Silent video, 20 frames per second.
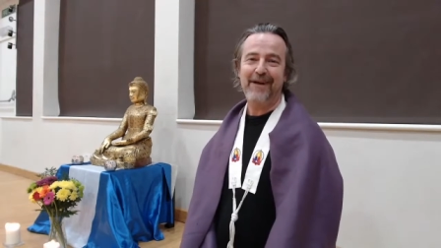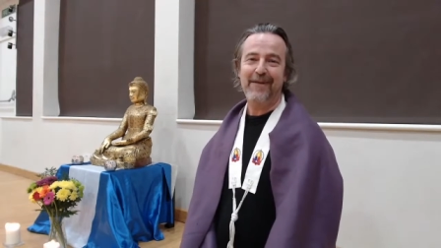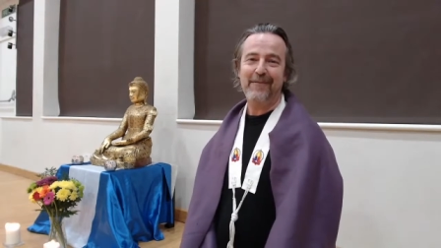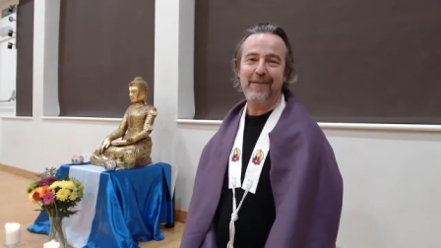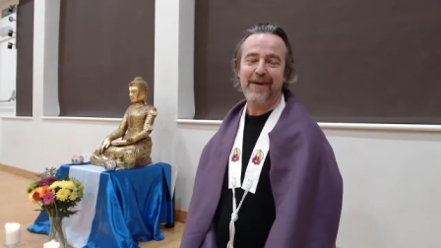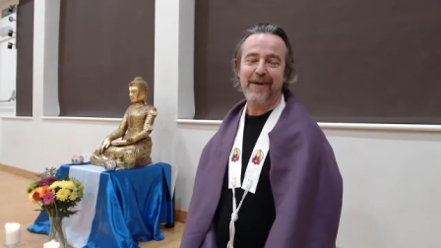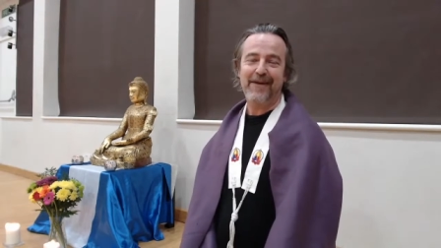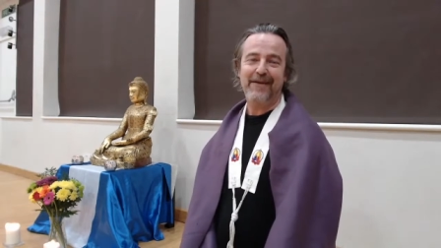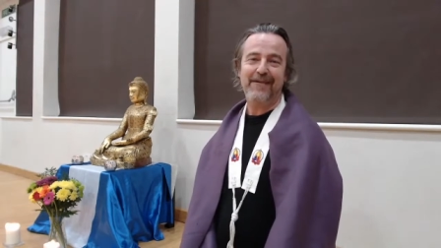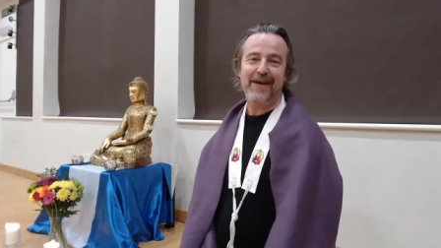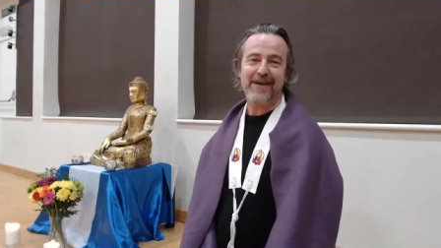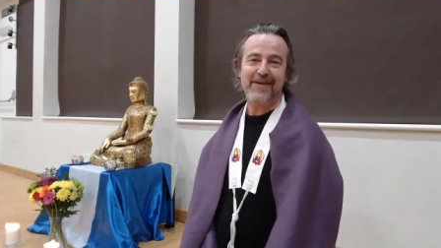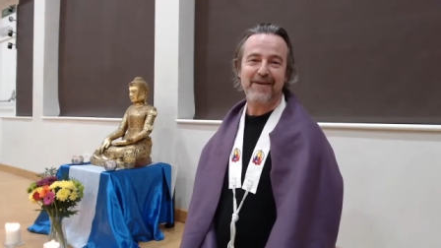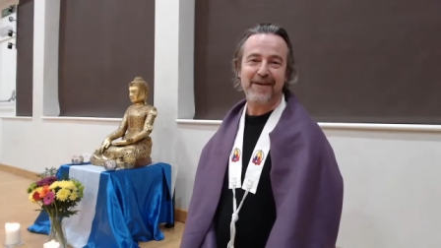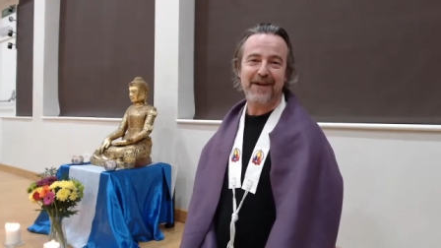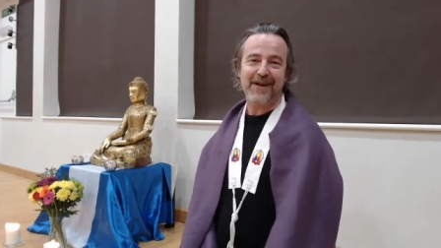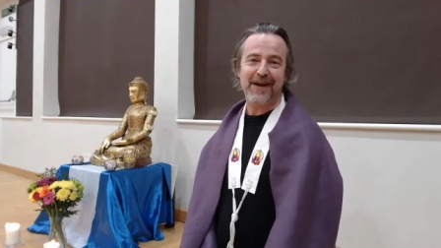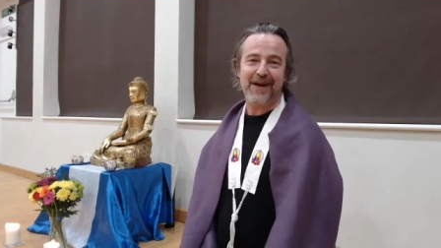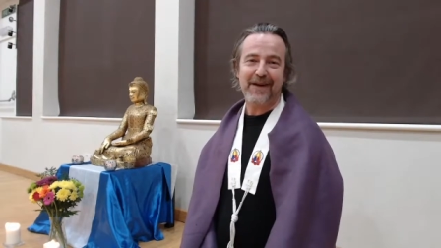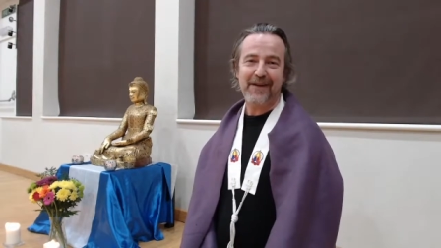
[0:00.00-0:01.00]
meditation
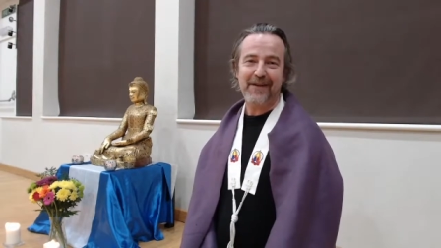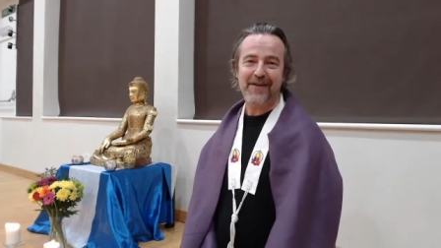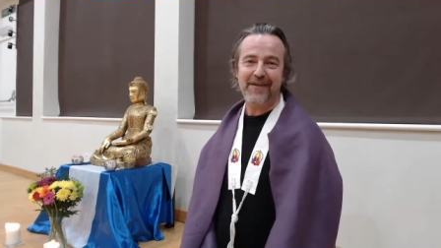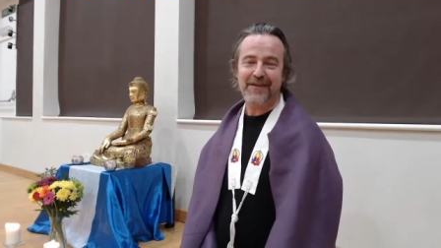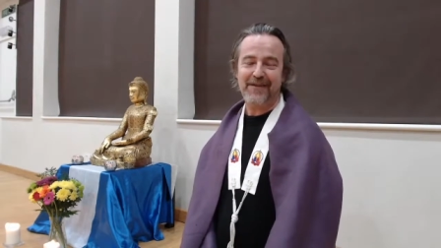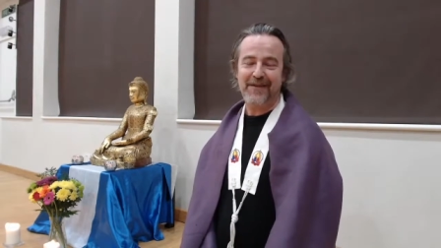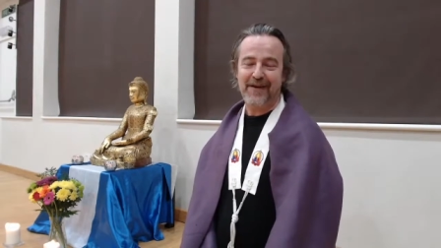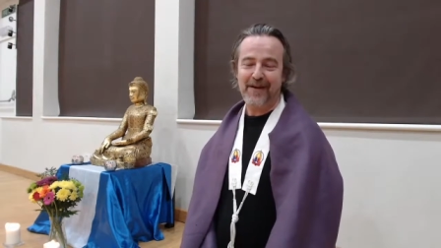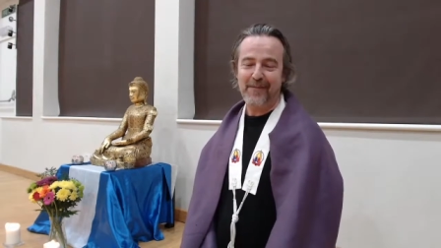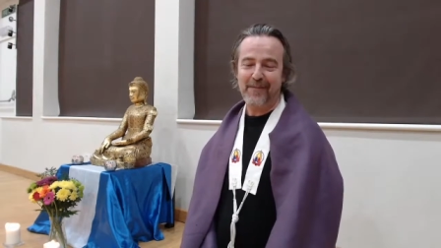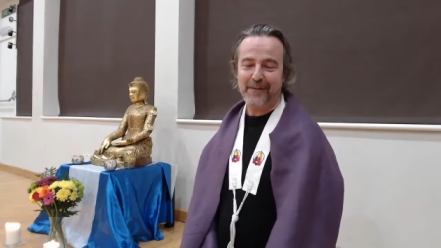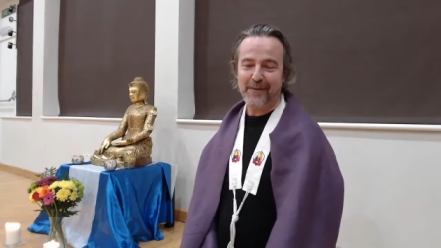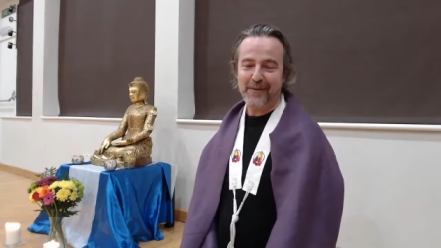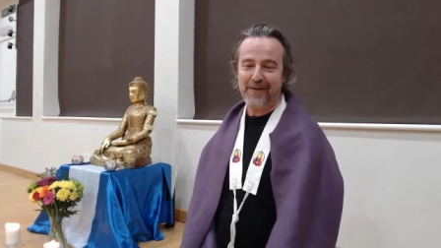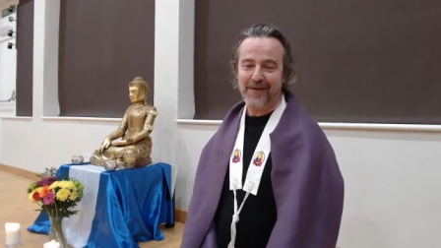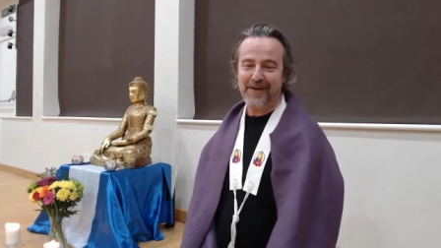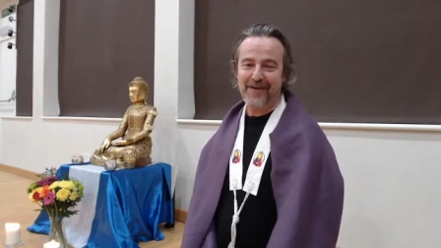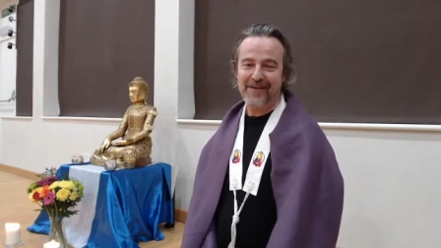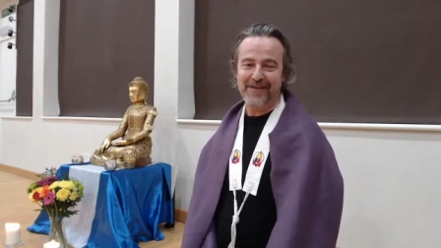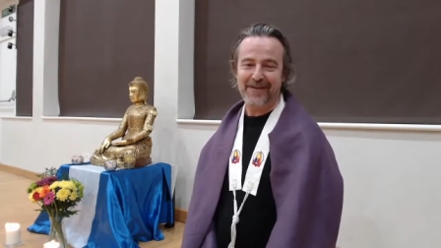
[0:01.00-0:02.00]
class,
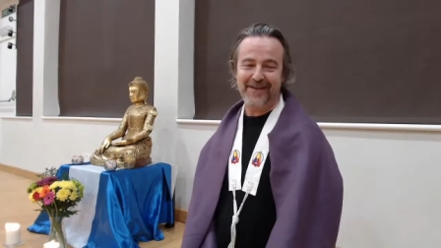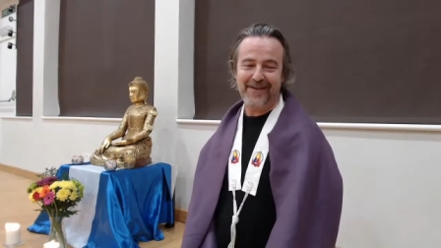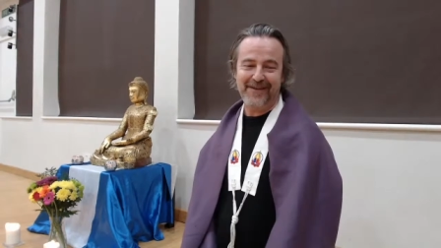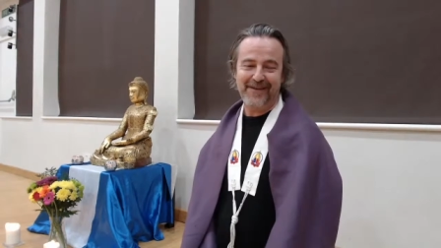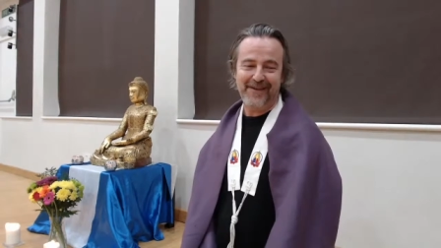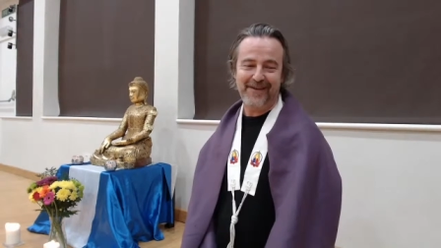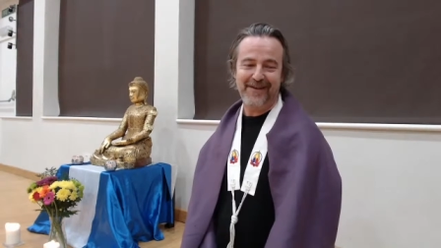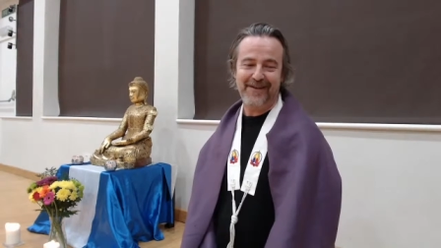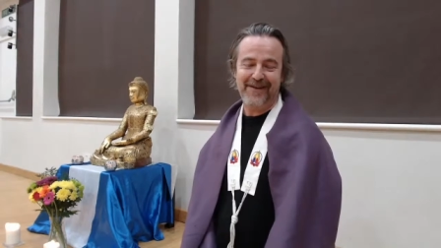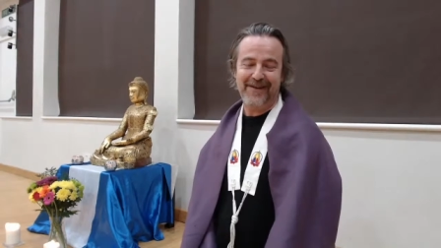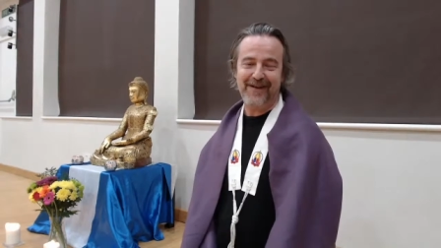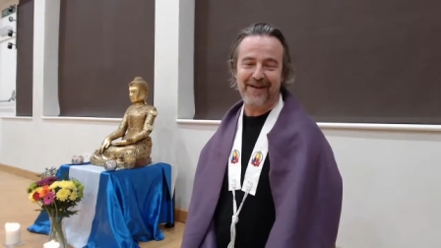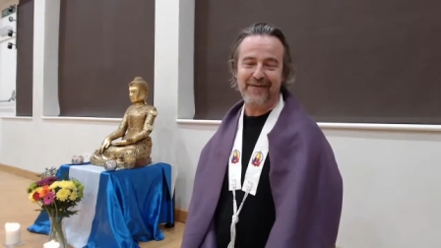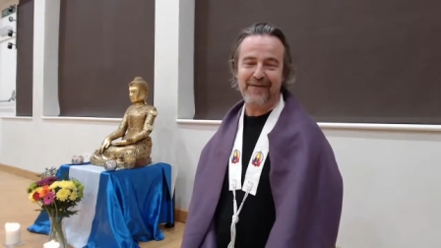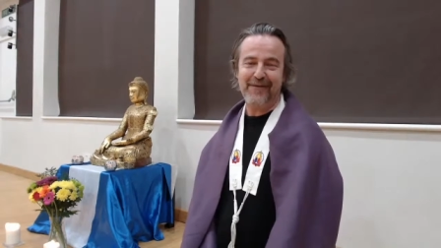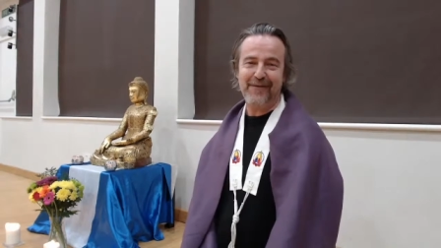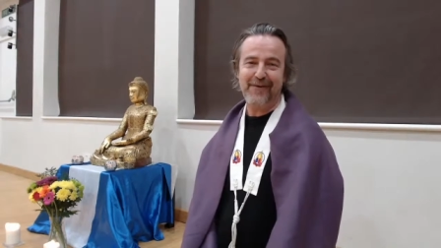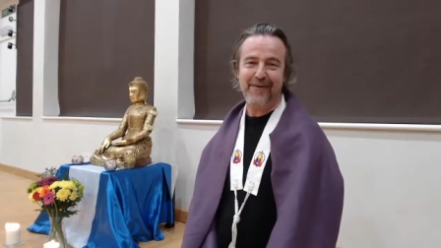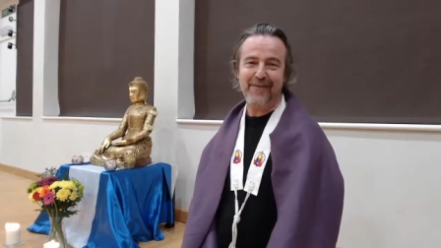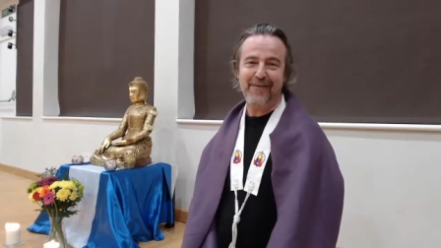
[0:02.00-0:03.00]
broadcasting to you tonight
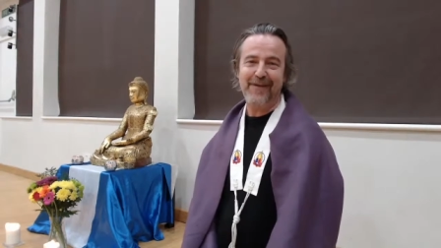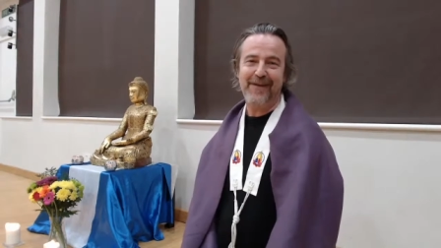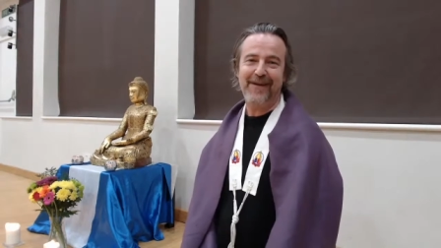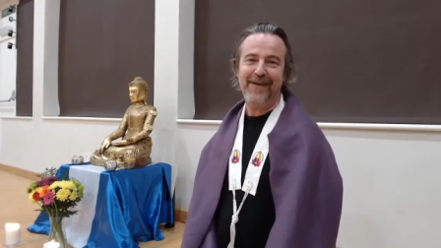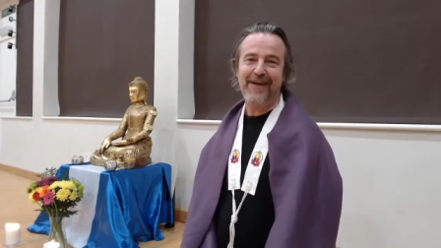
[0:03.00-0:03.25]
from